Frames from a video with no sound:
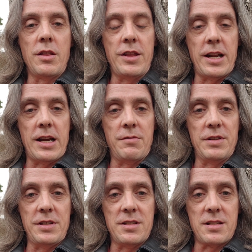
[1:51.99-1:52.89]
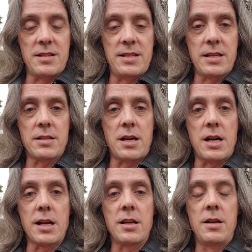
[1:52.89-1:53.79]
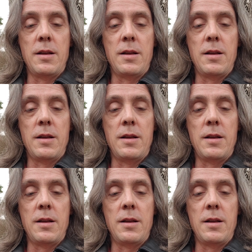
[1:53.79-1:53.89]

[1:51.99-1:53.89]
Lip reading: that I released on TikTok